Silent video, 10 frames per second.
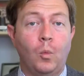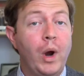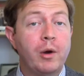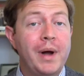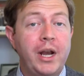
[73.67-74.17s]

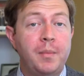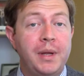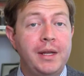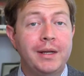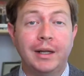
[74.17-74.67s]
Where might it
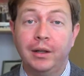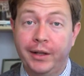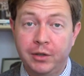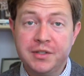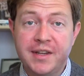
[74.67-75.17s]
be a
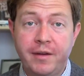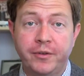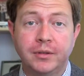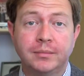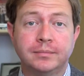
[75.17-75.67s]
little safer?